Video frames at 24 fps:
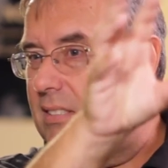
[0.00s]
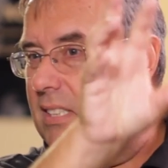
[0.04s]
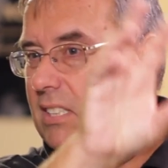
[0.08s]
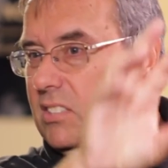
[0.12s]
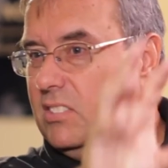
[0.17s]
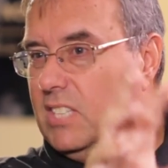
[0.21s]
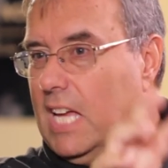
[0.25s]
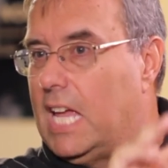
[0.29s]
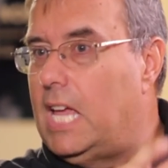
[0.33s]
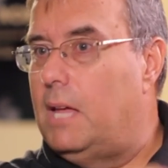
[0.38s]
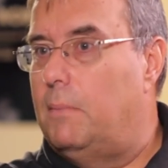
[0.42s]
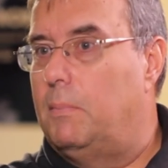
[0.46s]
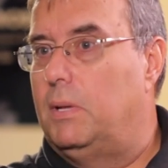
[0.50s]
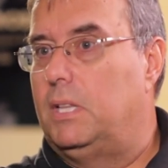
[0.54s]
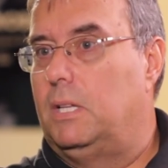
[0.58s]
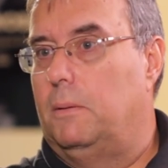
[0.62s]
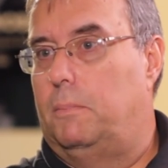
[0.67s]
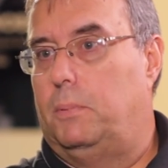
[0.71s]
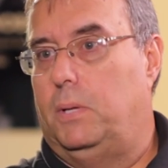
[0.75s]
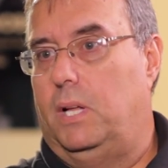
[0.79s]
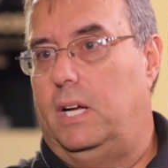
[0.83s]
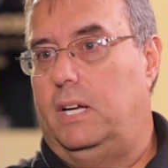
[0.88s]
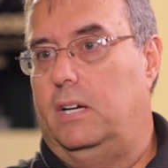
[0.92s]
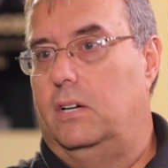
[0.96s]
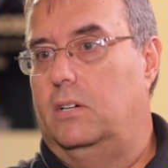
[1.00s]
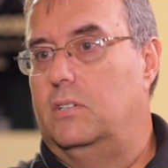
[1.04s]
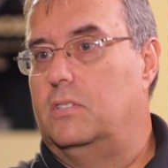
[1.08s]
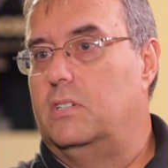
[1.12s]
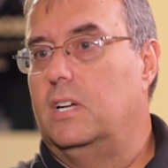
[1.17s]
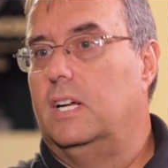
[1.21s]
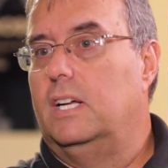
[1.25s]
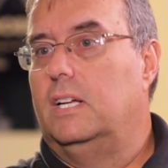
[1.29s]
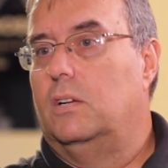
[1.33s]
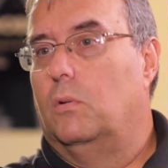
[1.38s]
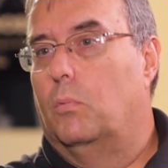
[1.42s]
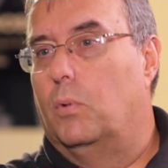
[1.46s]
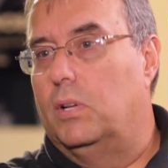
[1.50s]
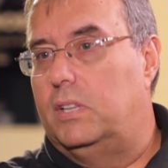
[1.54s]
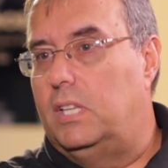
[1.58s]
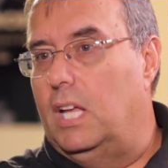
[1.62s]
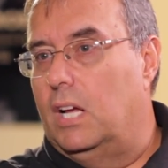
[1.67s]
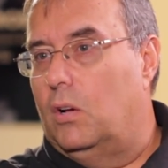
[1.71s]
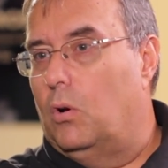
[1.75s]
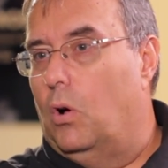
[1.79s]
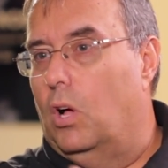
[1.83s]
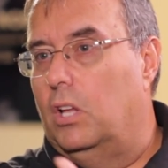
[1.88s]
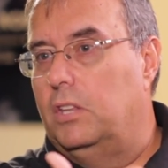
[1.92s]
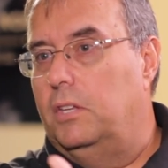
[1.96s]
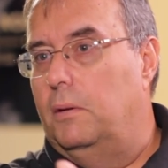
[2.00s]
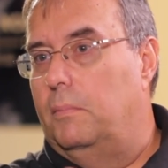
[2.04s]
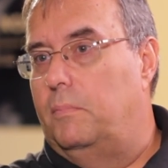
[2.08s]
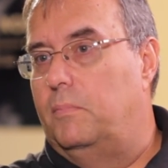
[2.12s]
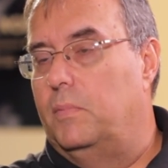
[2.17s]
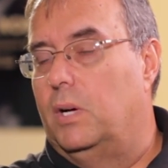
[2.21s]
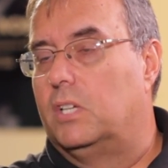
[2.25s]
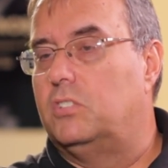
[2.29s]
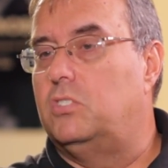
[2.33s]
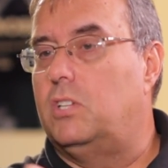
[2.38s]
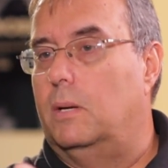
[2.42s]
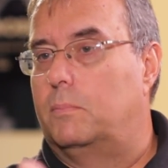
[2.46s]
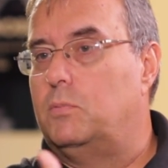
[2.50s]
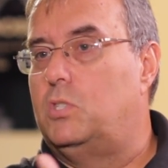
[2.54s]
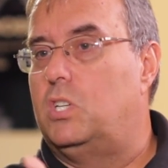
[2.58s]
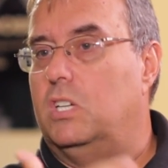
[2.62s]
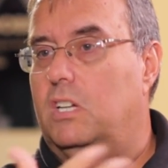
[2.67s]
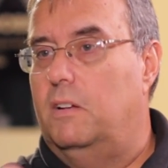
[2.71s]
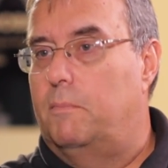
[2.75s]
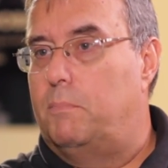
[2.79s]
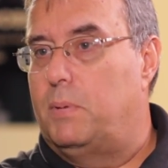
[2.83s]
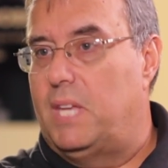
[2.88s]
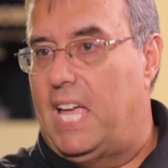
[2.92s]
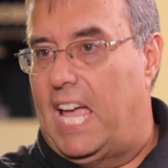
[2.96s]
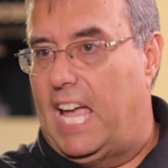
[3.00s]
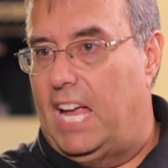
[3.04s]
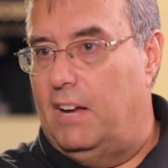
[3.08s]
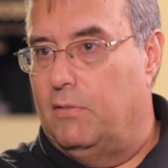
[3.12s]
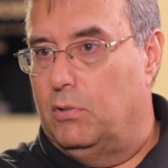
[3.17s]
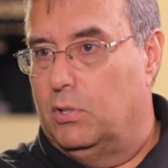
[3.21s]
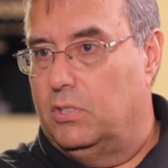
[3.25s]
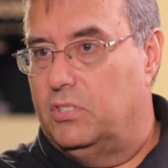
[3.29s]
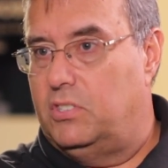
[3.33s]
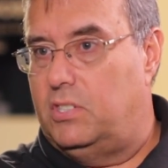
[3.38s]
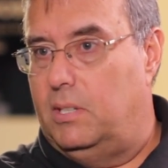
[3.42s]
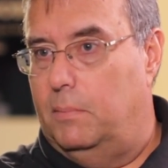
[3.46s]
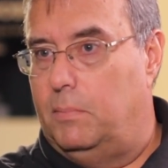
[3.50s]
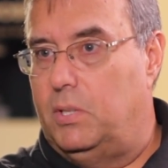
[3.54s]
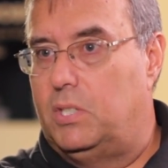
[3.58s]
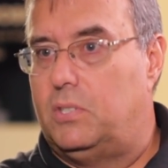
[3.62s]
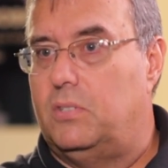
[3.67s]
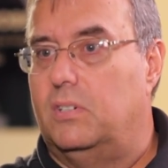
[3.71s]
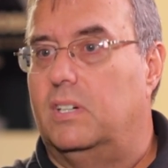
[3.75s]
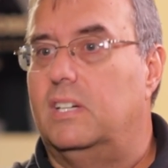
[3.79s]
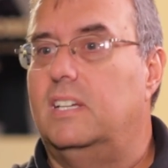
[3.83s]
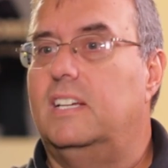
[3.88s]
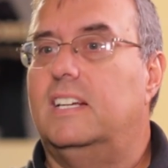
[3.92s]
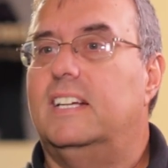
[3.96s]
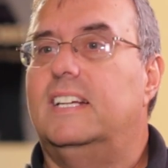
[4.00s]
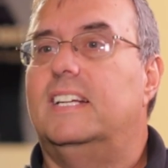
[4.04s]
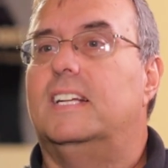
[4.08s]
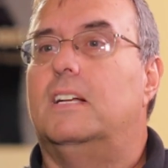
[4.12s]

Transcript: the same in the players, what they call the assumption of behavioral symmetry.